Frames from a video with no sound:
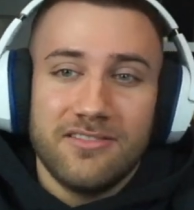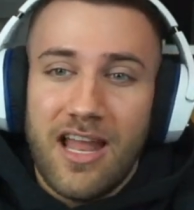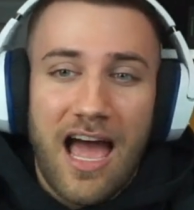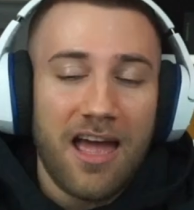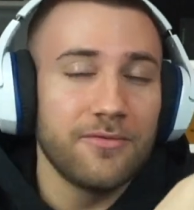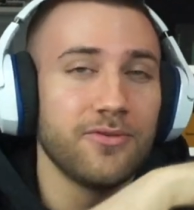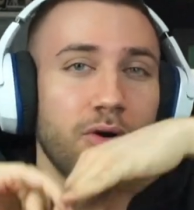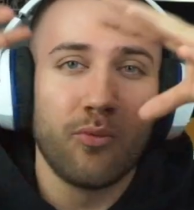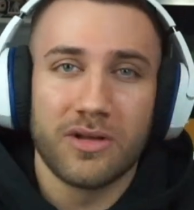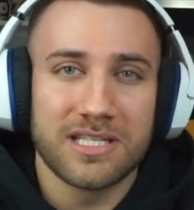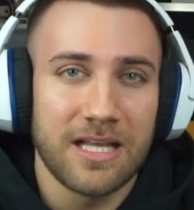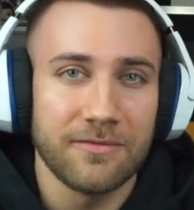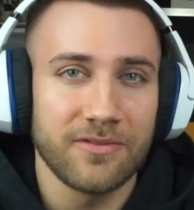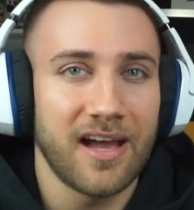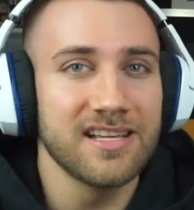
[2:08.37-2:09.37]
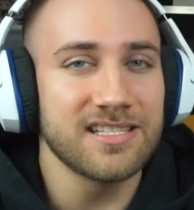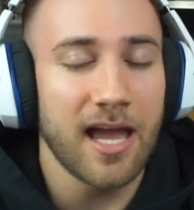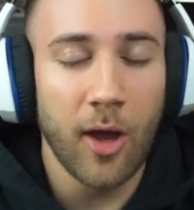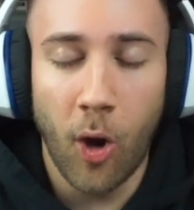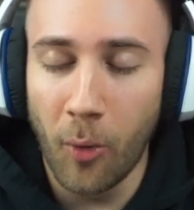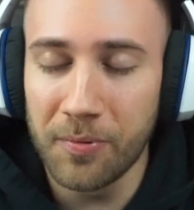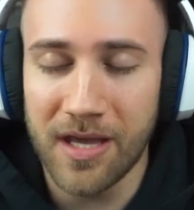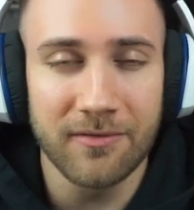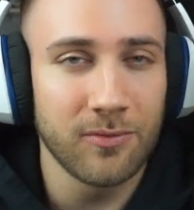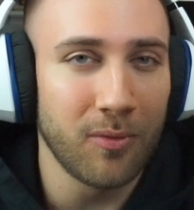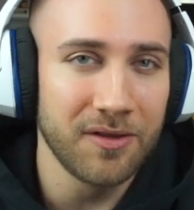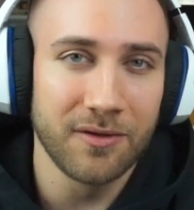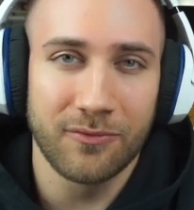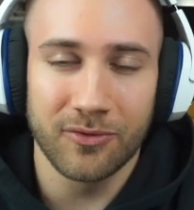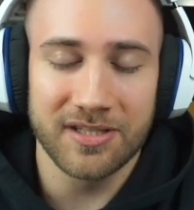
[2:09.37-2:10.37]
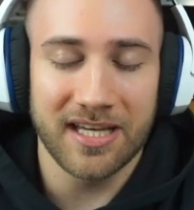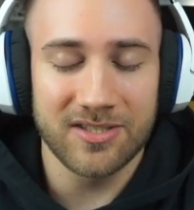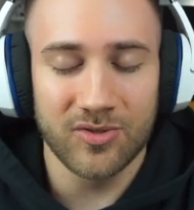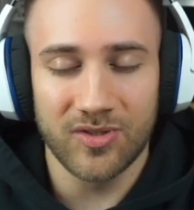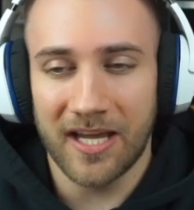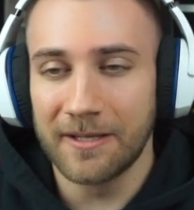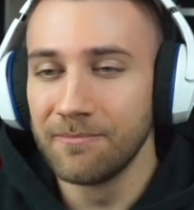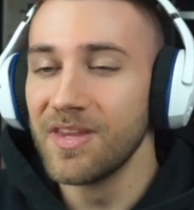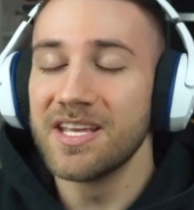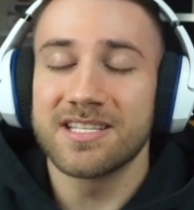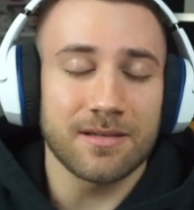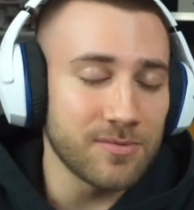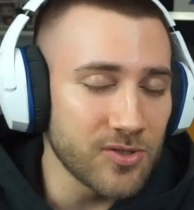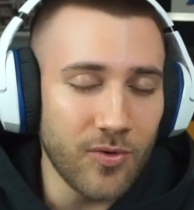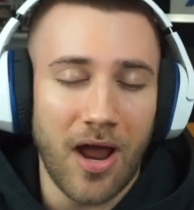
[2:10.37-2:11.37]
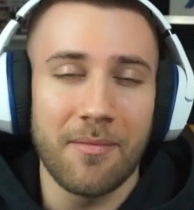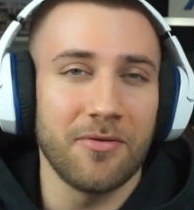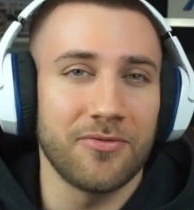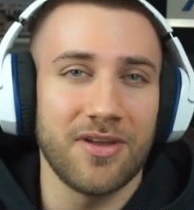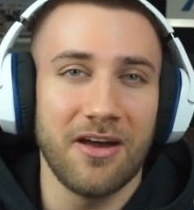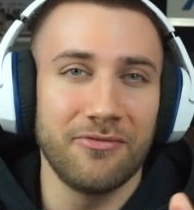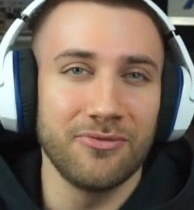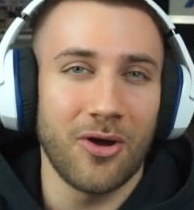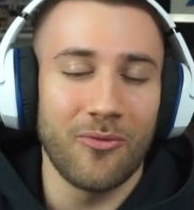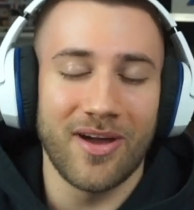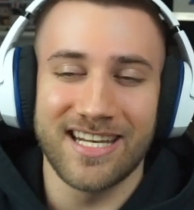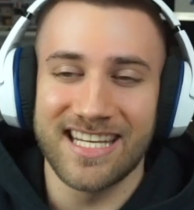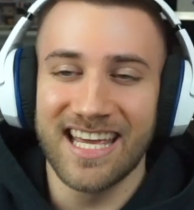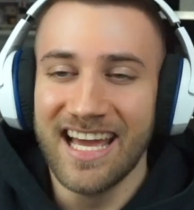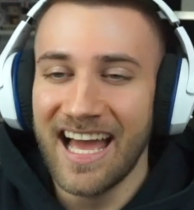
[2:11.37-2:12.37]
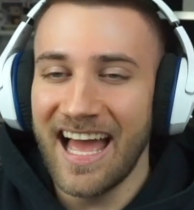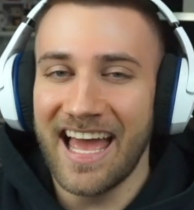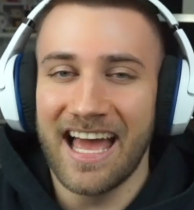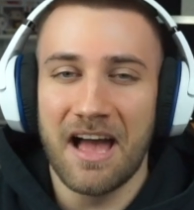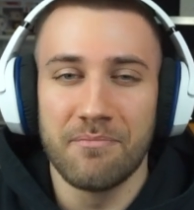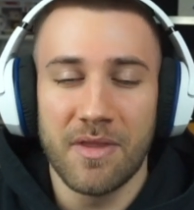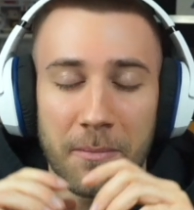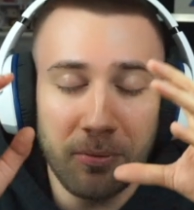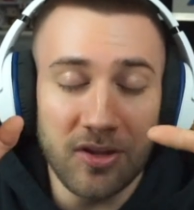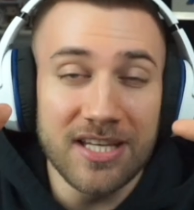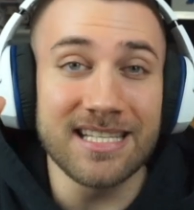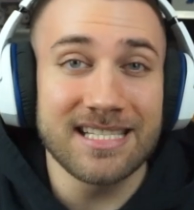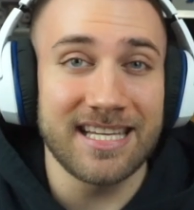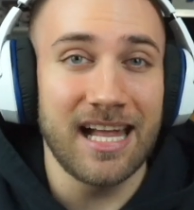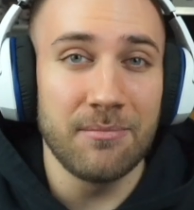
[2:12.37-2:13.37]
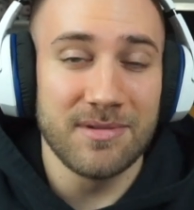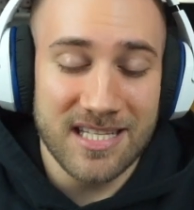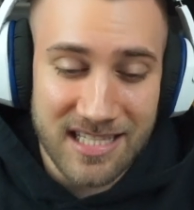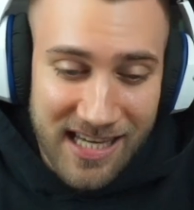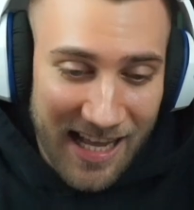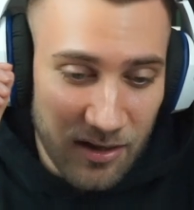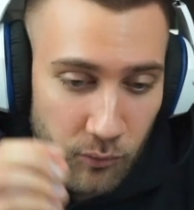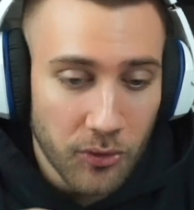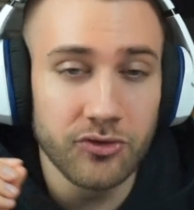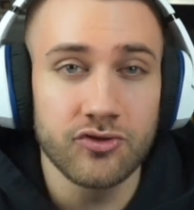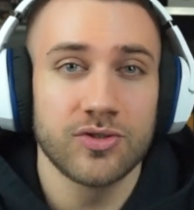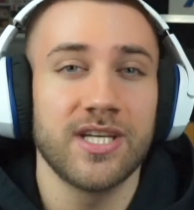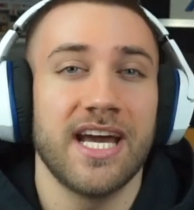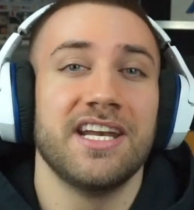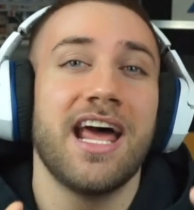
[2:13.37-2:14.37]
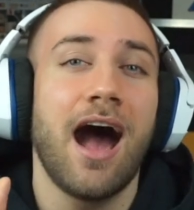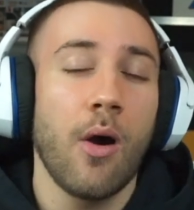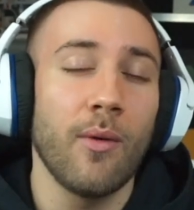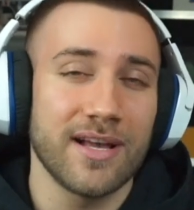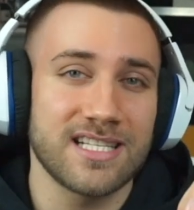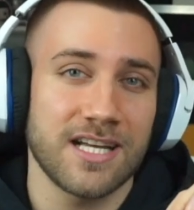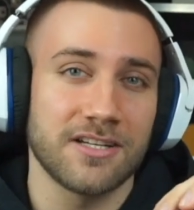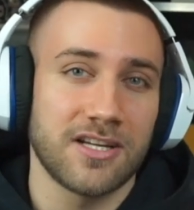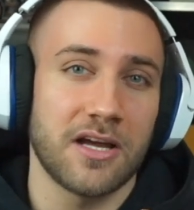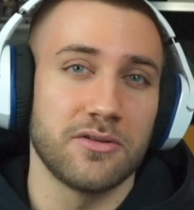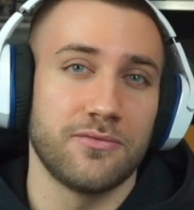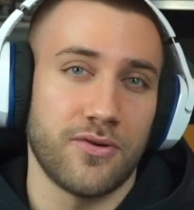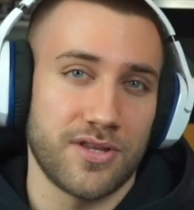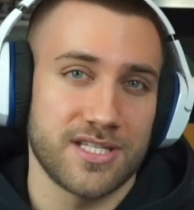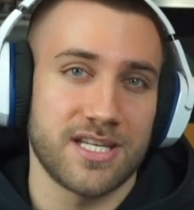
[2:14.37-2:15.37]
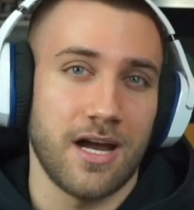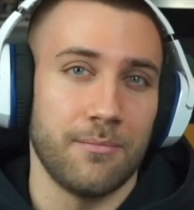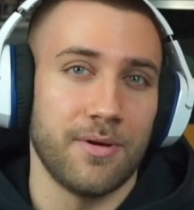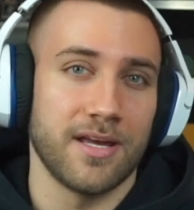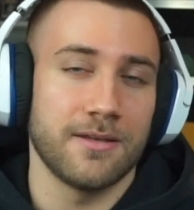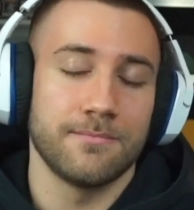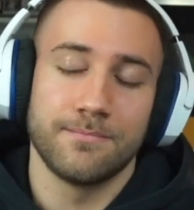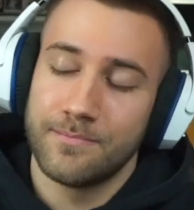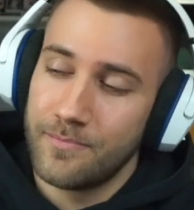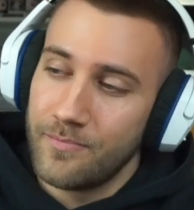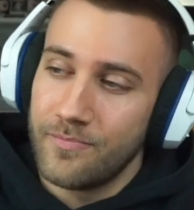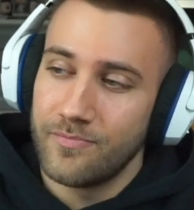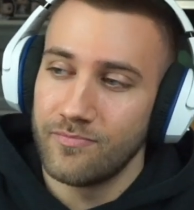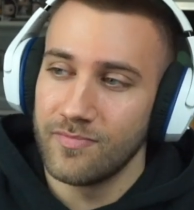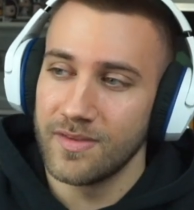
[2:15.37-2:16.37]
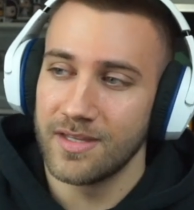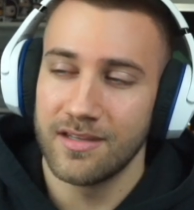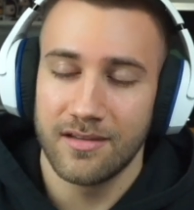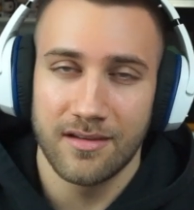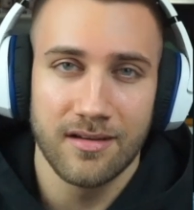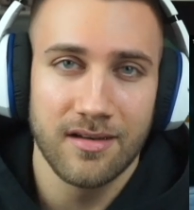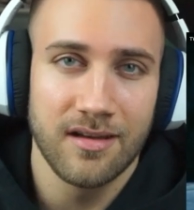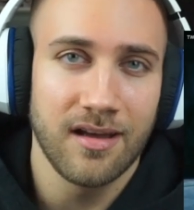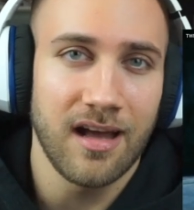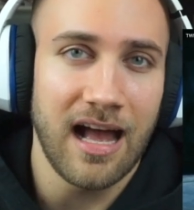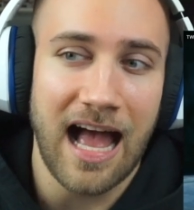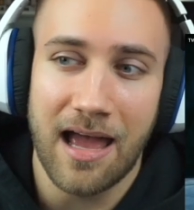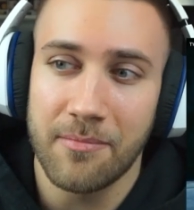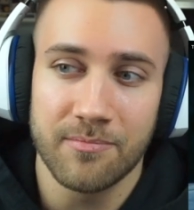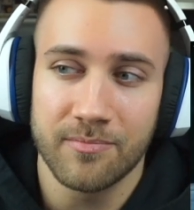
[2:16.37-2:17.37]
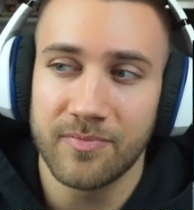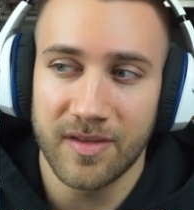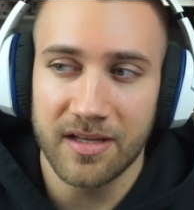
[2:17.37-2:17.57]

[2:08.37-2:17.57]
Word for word: I have no words left, guys. I hope you have a wonderful day today. Subscribe if you haven't already. Um, please tell me, scale one to ten, how excited are you for this comeback? I'm